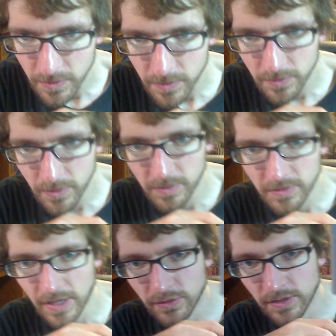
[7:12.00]
So
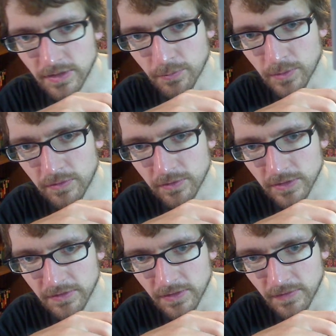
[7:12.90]
it's actually the
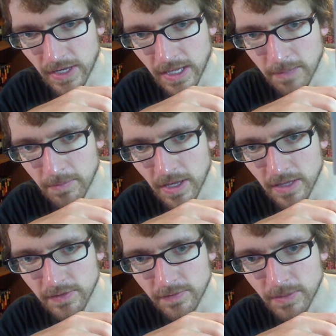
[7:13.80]
re-release of that game.
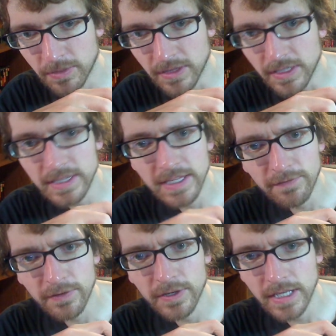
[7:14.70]
It's a completely
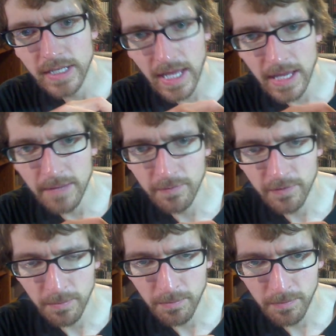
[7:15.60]
different game
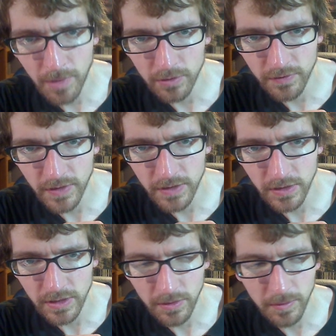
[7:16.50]
from Bonk's Revenge
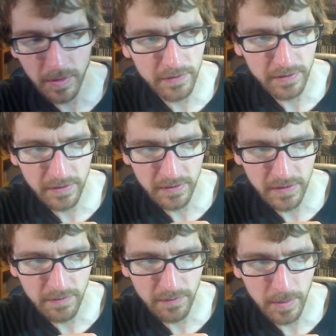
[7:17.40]
on the TurboGrafx
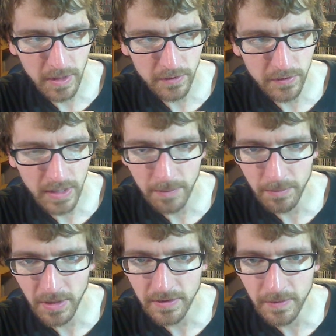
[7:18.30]
16 from what I understand. I
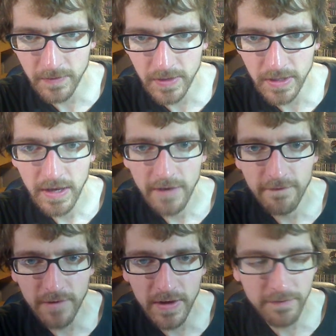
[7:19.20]
played some of it.
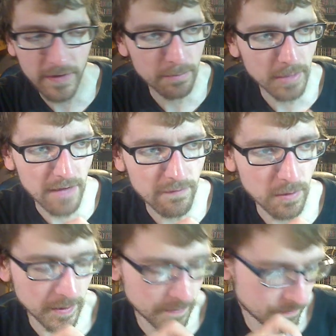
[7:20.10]
Fun
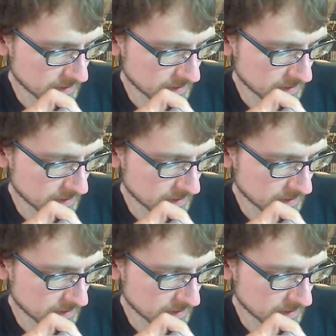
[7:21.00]
platformer.